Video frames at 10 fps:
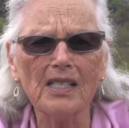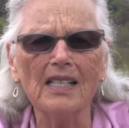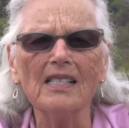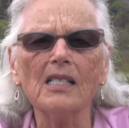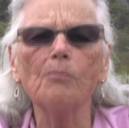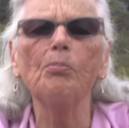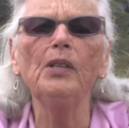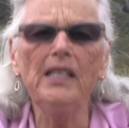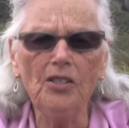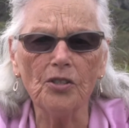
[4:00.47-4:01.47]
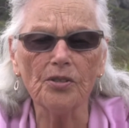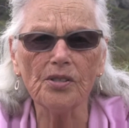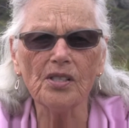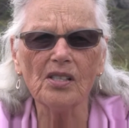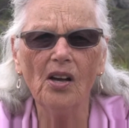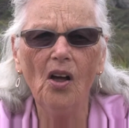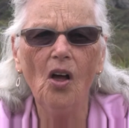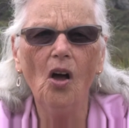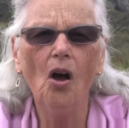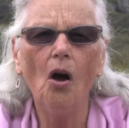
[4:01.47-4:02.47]
and splinters,
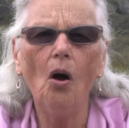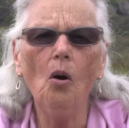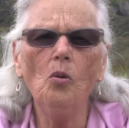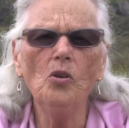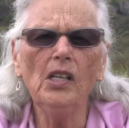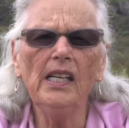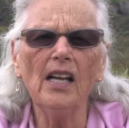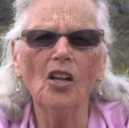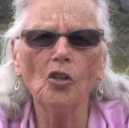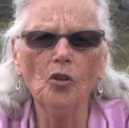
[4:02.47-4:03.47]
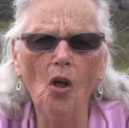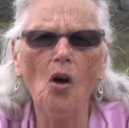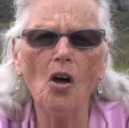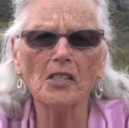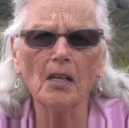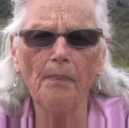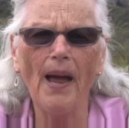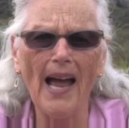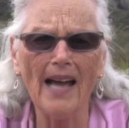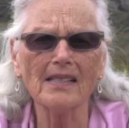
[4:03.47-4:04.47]
only a law to
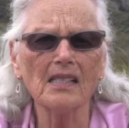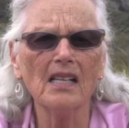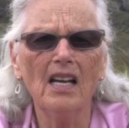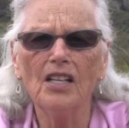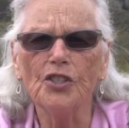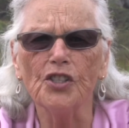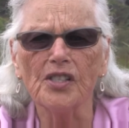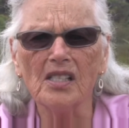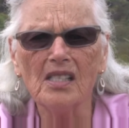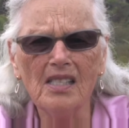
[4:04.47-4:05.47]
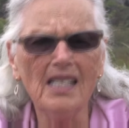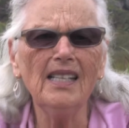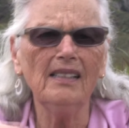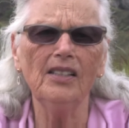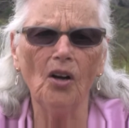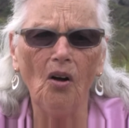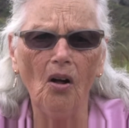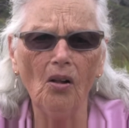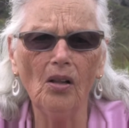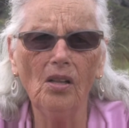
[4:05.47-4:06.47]
pass to steal it
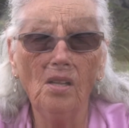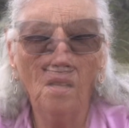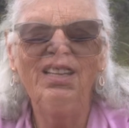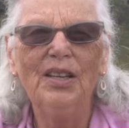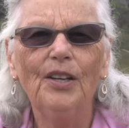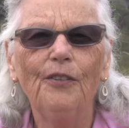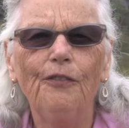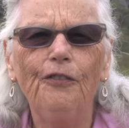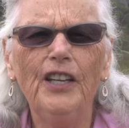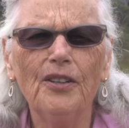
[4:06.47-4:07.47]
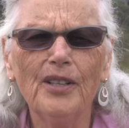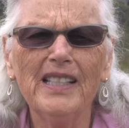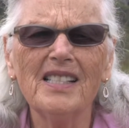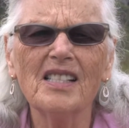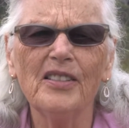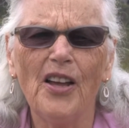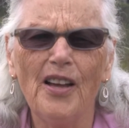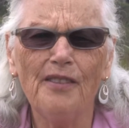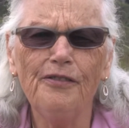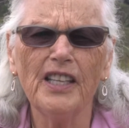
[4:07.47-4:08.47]
all. Fearless
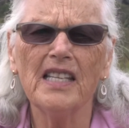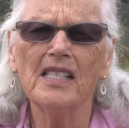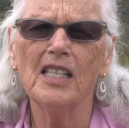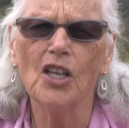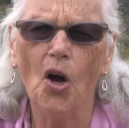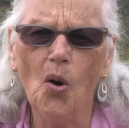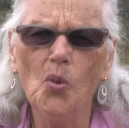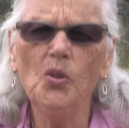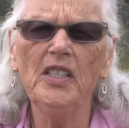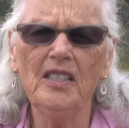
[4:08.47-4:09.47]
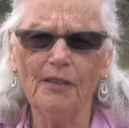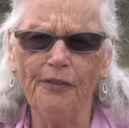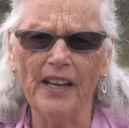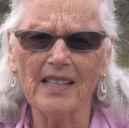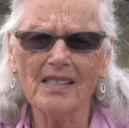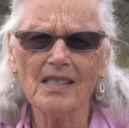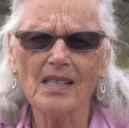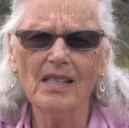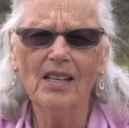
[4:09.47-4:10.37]
love is the only defense.